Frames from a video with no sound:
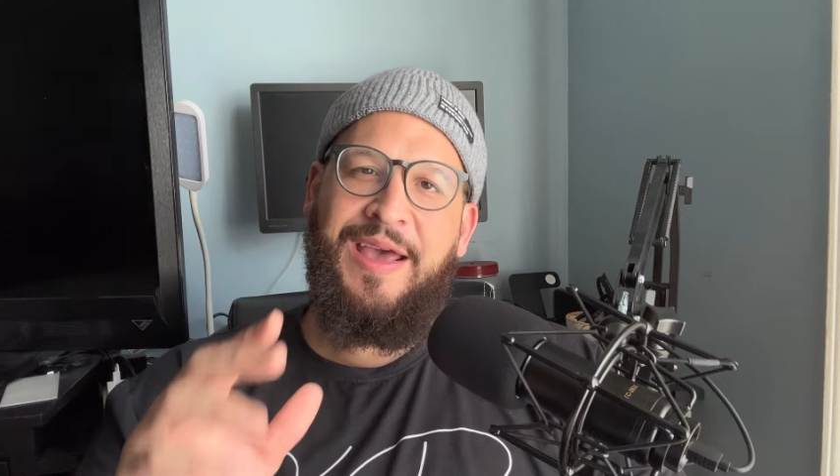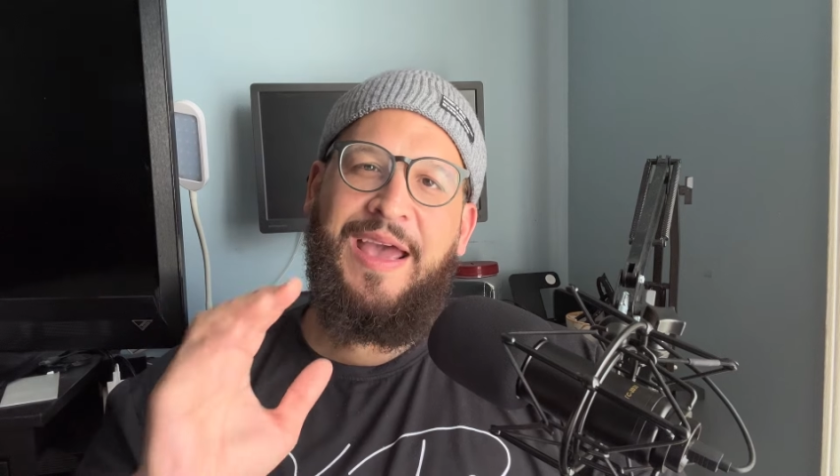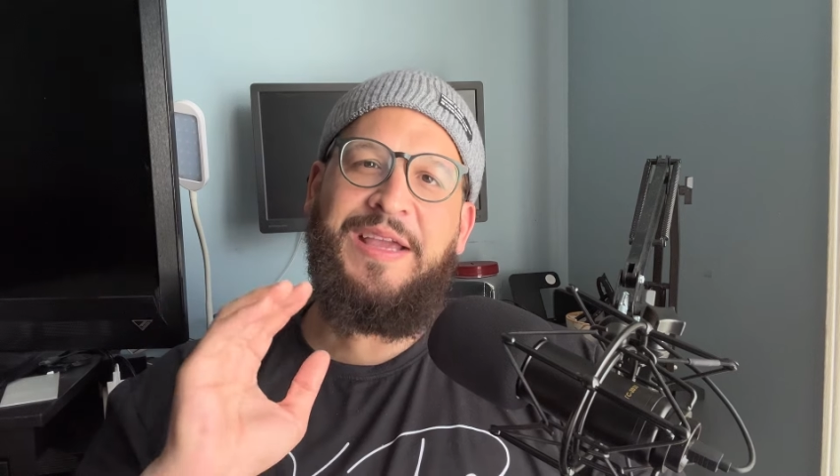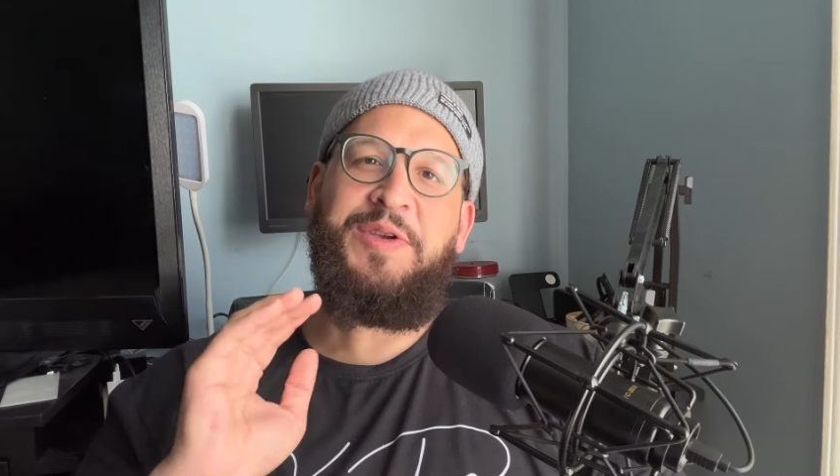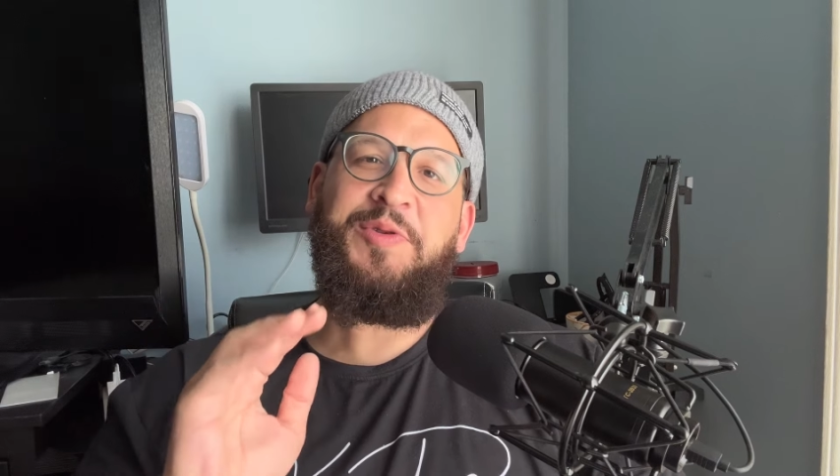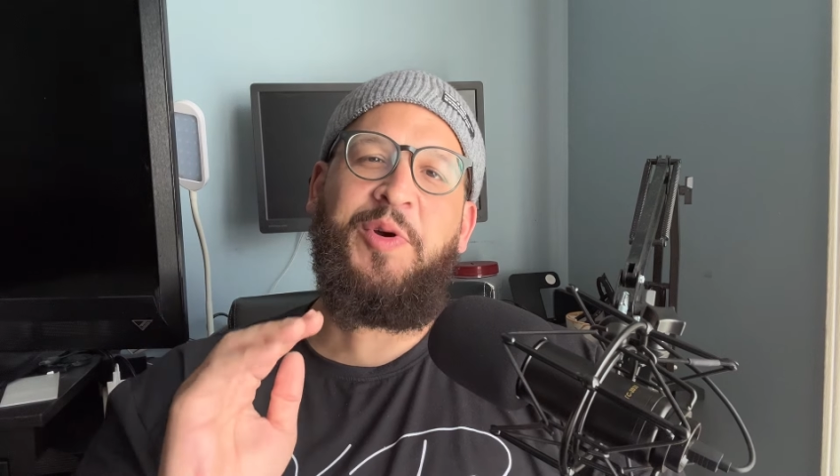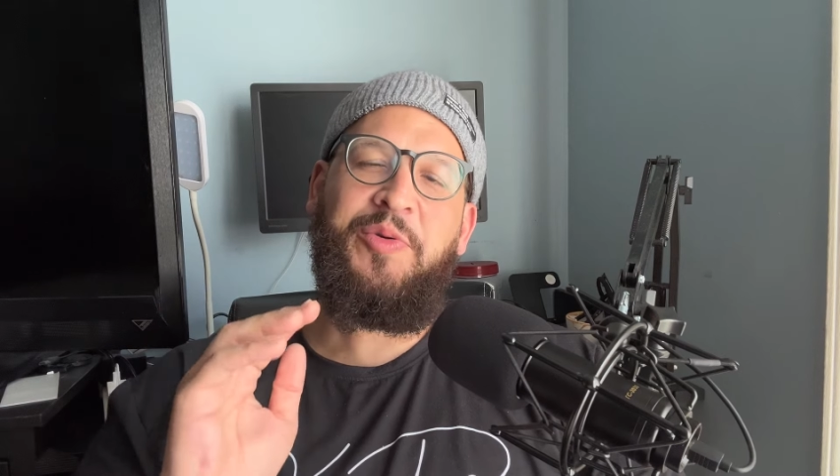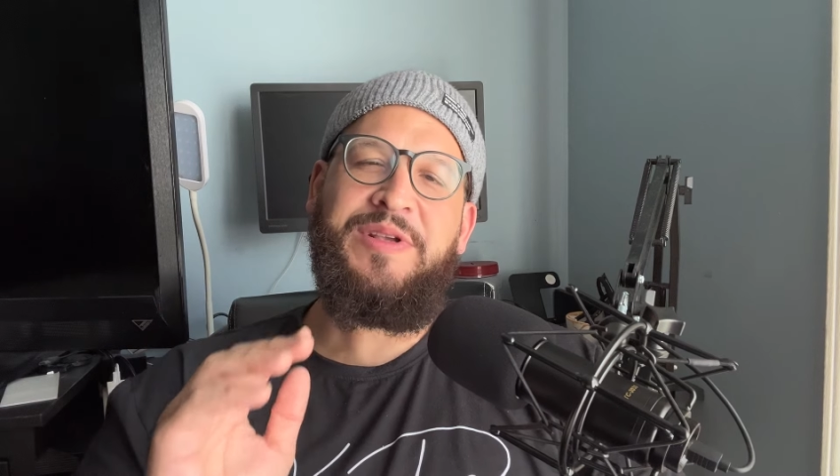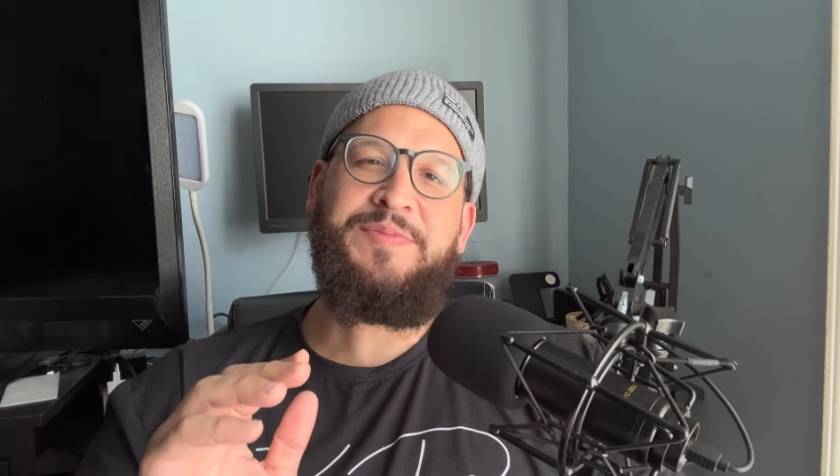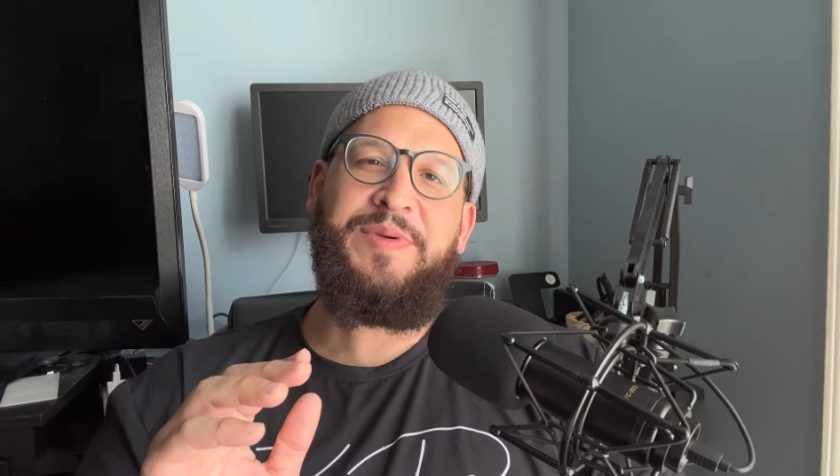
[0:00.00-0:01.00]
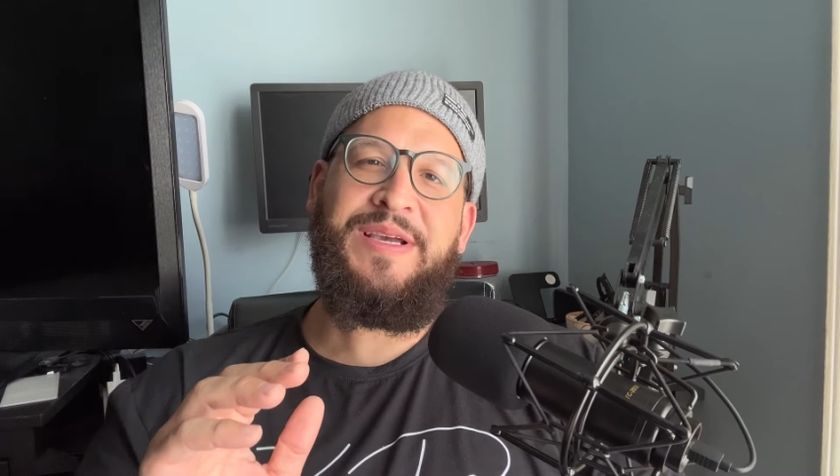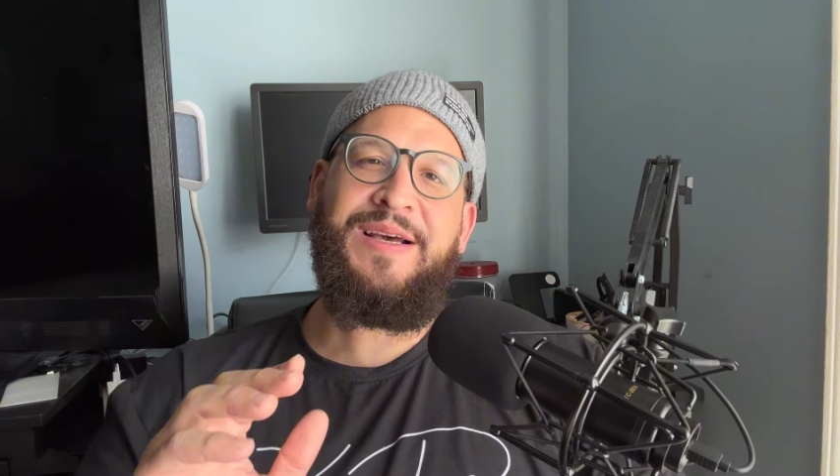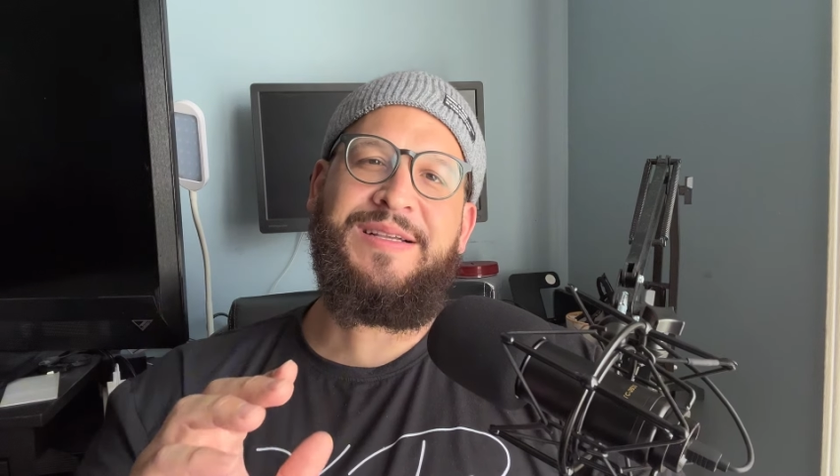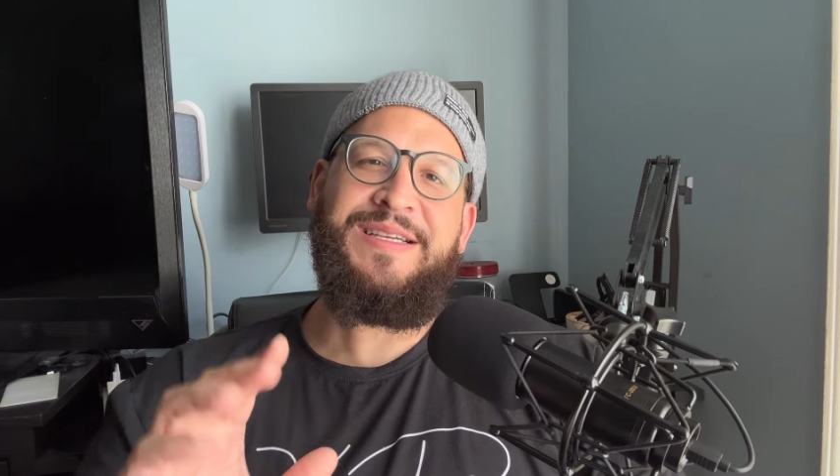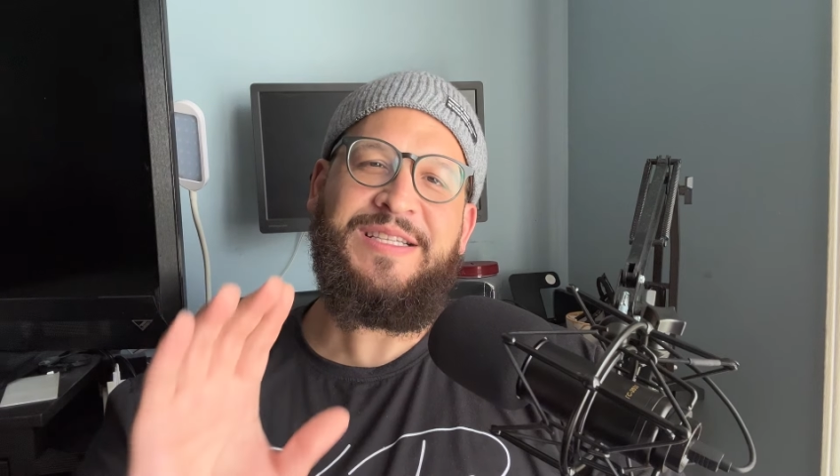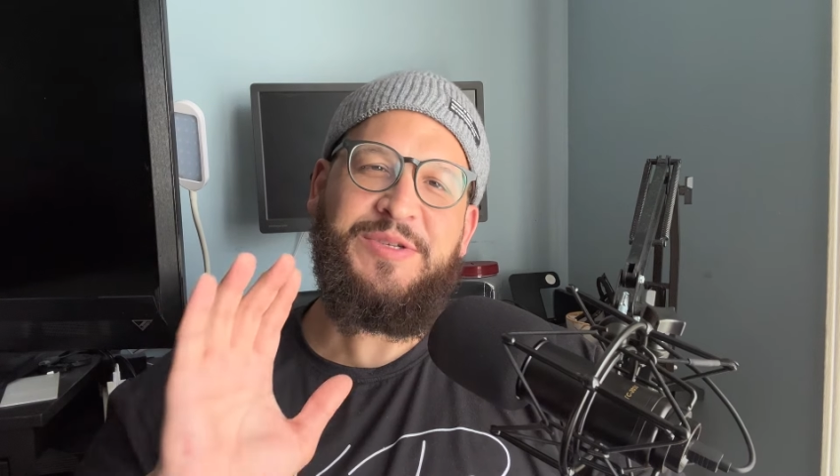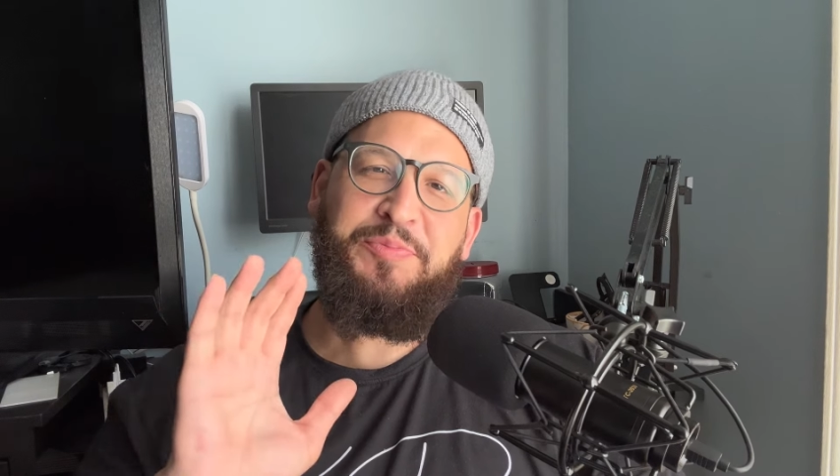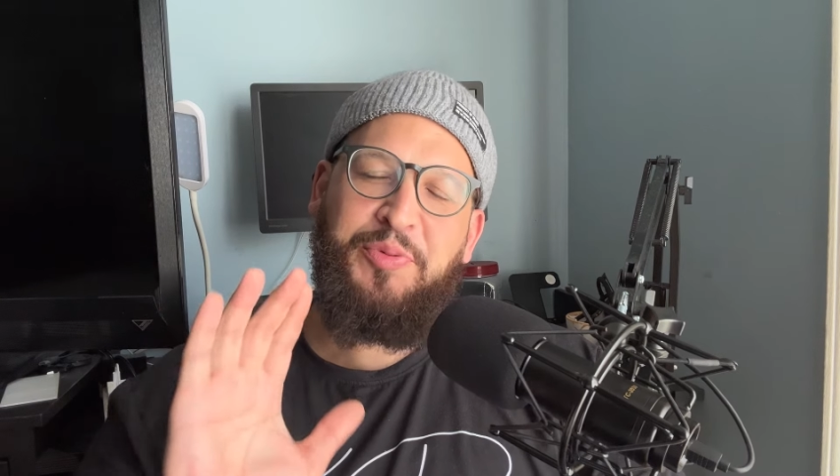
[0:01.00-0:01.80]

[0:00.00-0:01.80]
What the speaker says: And you know this because it's